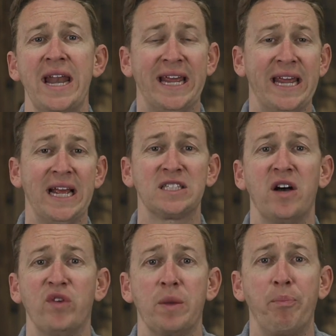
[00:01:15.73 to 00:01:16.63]
and it kicks
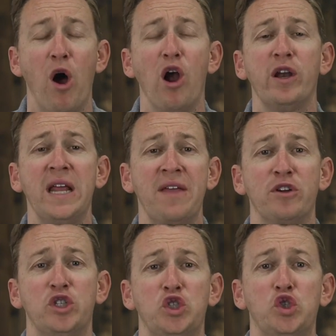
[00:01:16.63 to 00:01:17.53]
off with a party, and
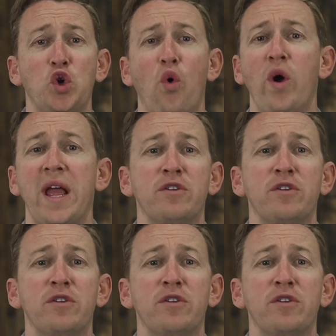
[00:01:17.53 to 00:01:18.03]
there's joy,